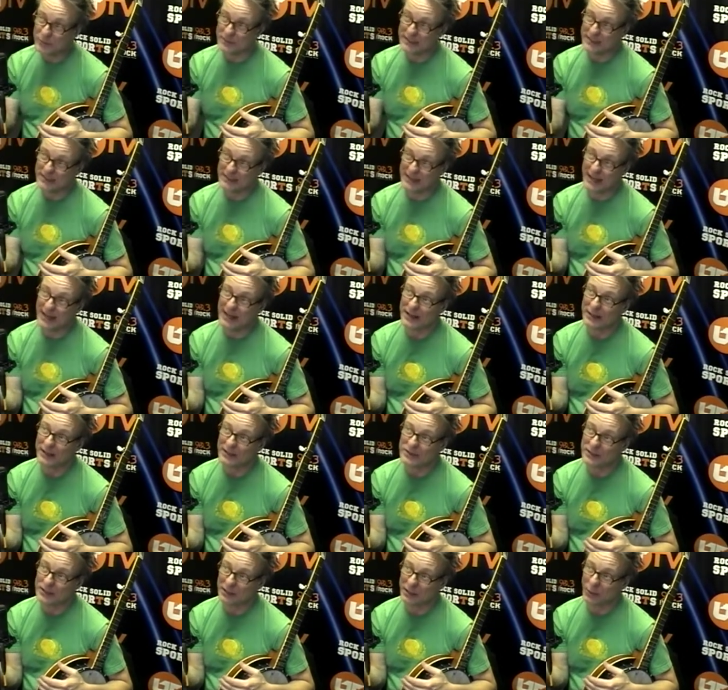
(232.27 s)
with
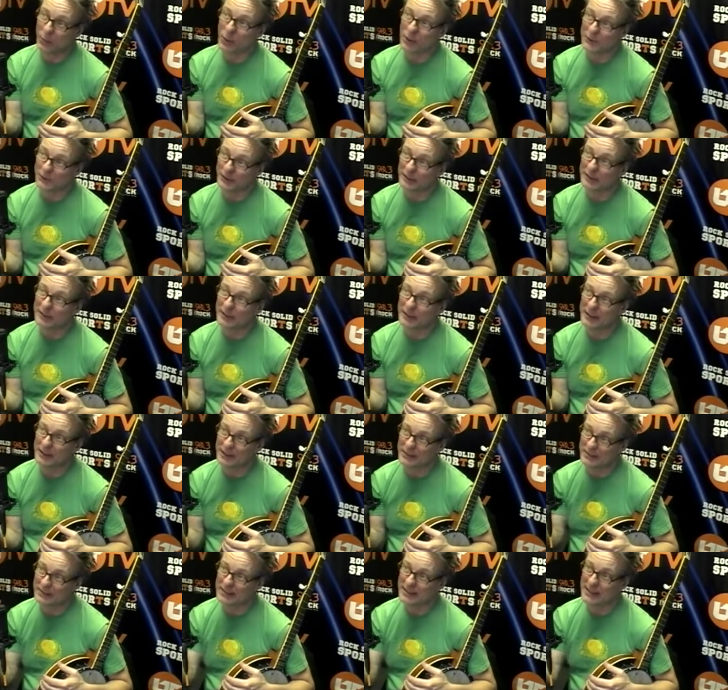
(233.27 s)
sounds, Walter Lippmann
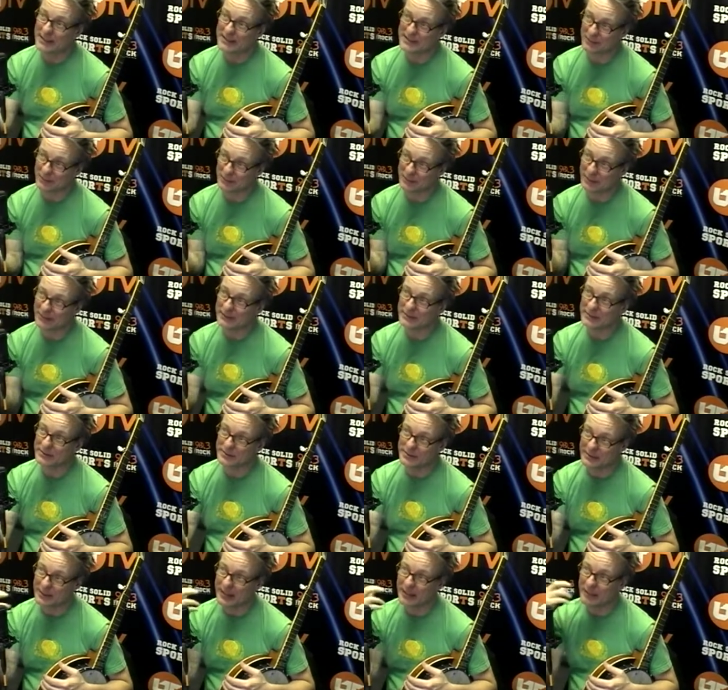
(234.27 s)
and those guys that would make
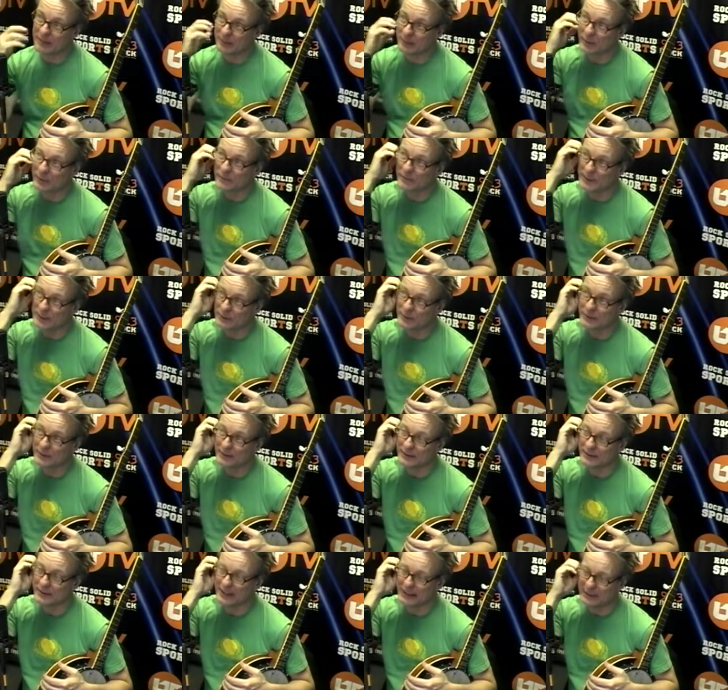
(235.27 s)
those kind of movies
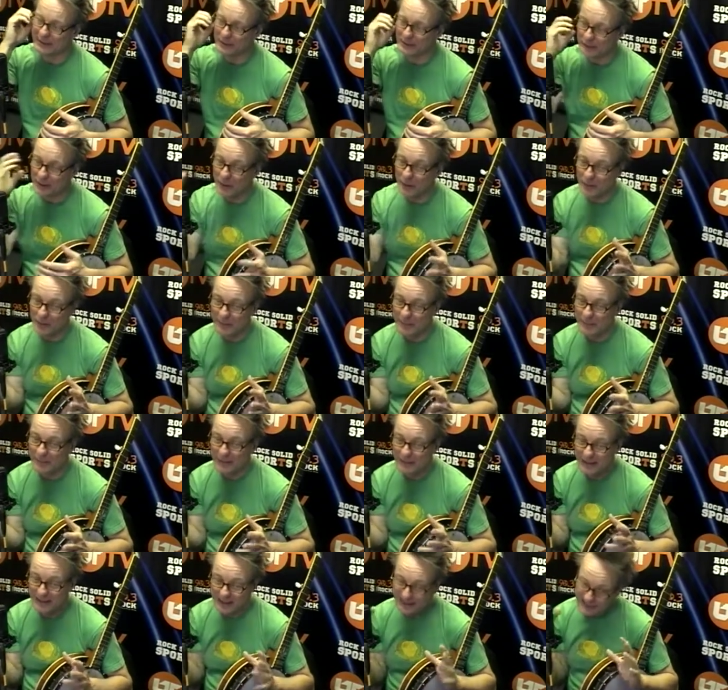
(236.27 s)
with, like, you'd go to
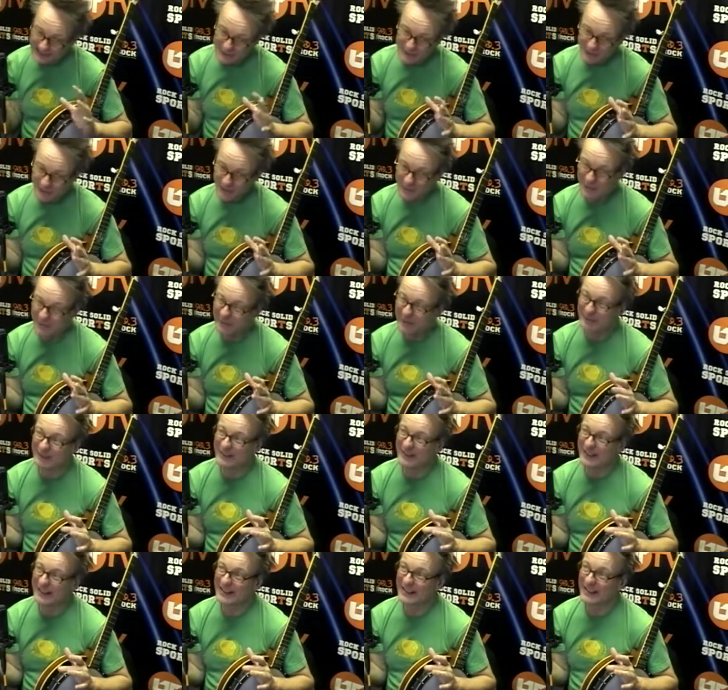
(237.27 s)
a
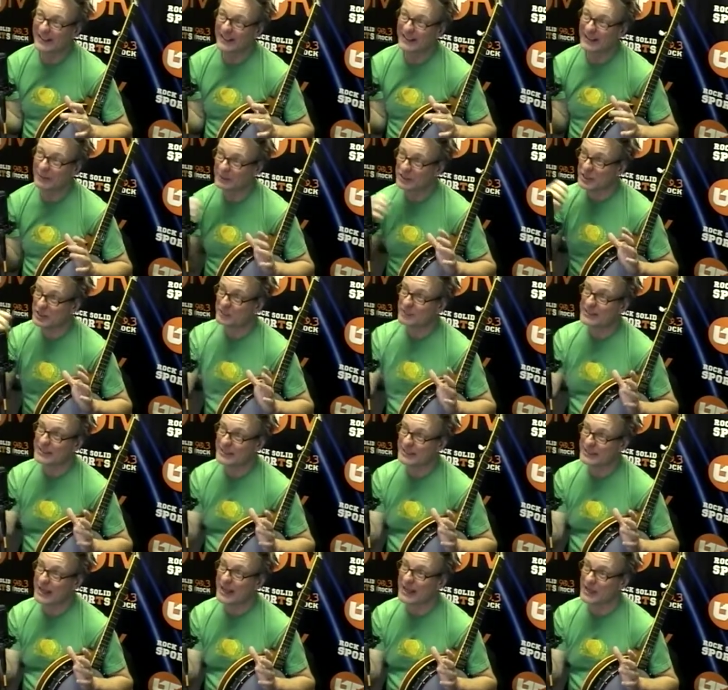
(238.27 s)
movie and then it would just be
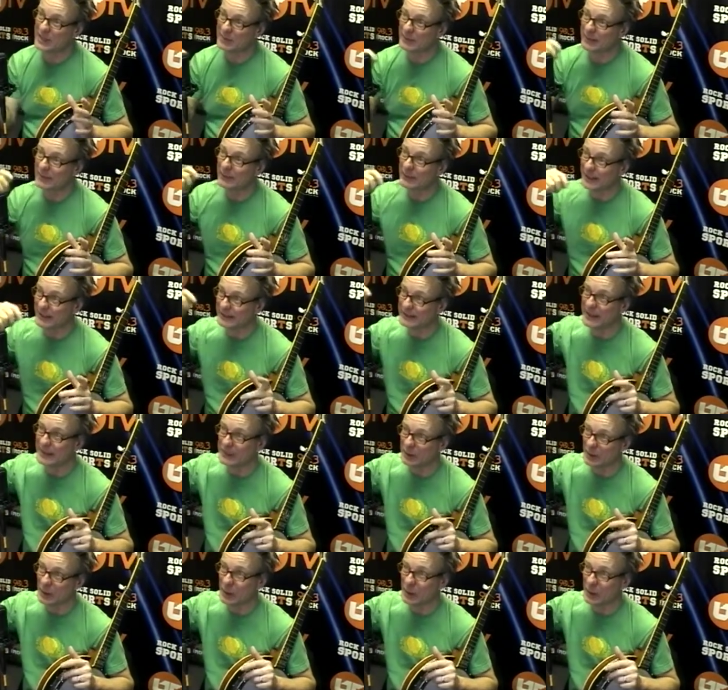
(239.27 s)
sounds, but he would like take you